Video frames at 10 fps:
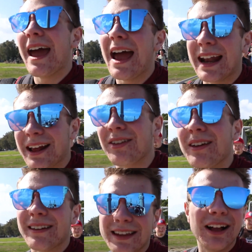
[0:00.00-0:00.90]
And as you
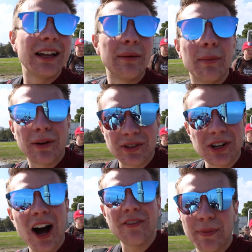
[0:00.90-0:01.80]
can tell, I'm about to
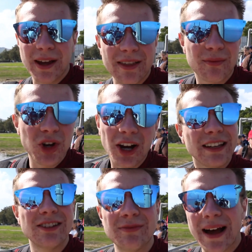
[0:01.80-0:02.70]
cough because I'm
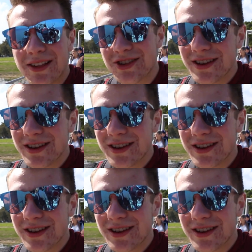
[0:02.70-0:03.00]
talking too much.